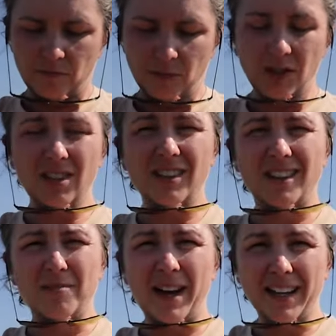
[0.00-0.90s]
Don't y'all
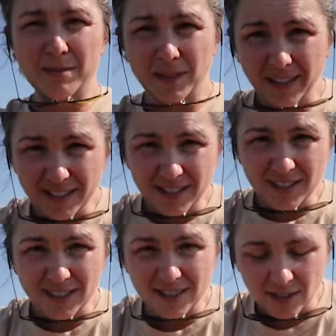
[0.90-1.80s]
love my
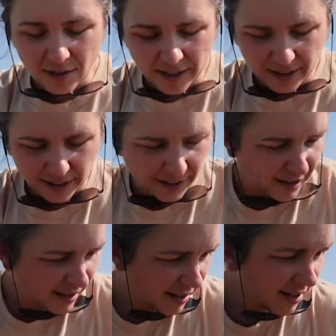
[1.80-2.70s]
explanations? They're so good.
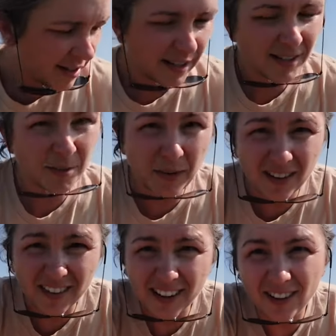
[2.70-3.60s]
Look, even
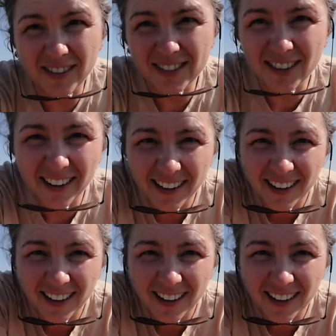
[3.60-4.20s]
better than Cody's, right?